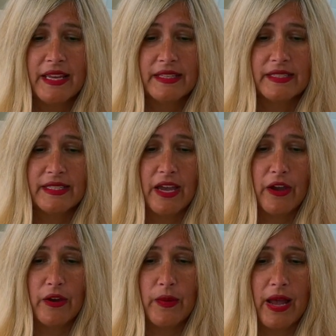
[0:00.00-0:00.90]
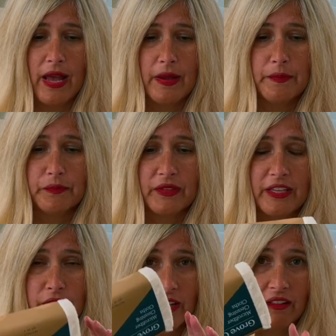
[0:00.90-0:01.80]
So
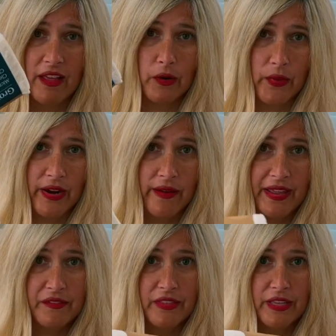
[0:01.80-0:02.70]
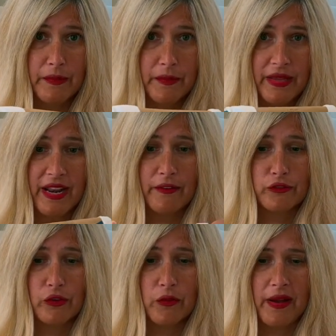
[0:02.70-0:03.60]
you get a lot of wear out of them, but
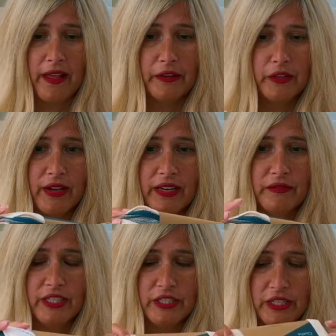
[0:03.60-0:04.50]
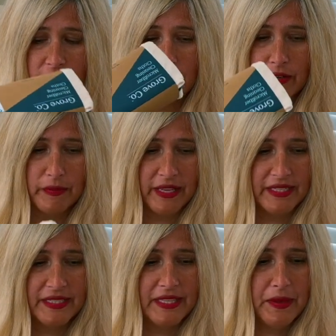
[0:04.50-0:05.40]
after a while you kind of need to
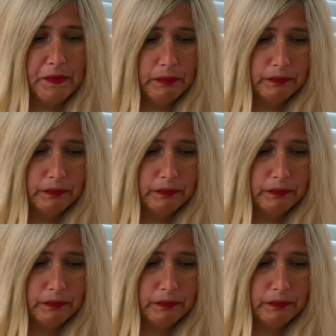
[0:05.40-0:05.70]
replace them.